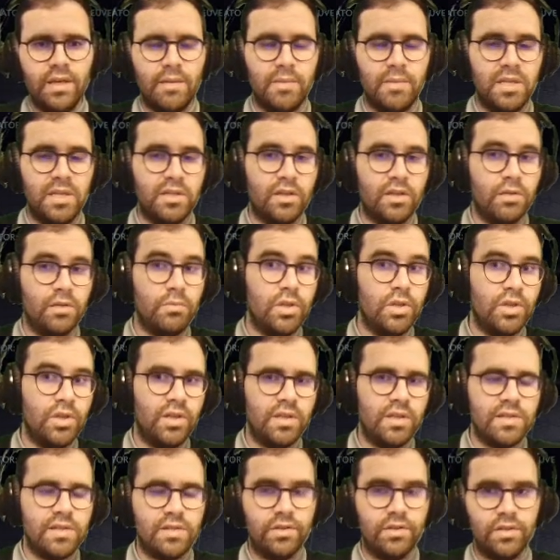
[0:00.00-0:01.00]
I mean, the
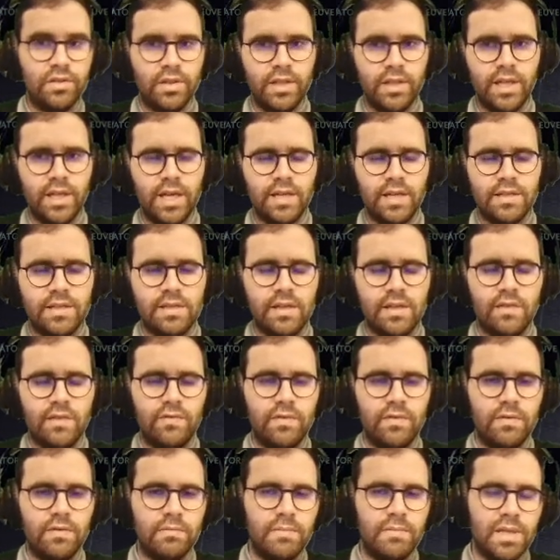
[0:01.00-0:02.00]
community certainly has
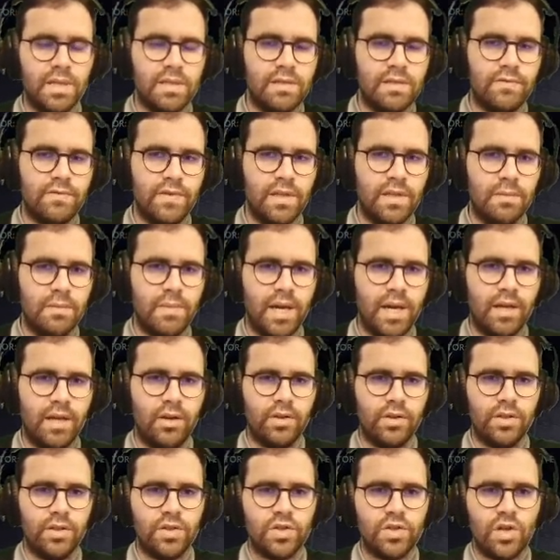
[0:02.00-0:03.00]
given mixed feedback
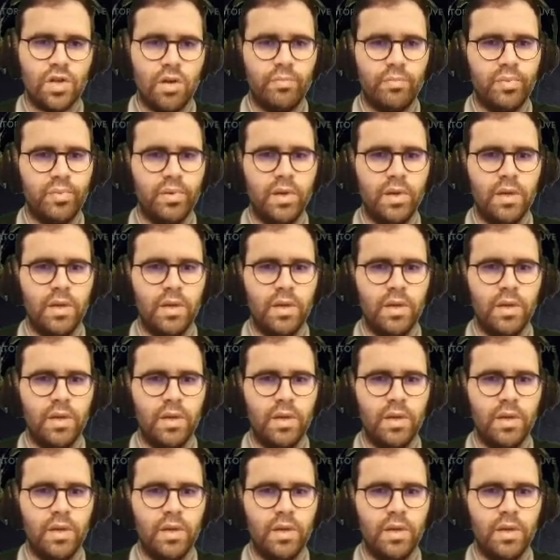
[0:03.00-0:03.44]
on the shop.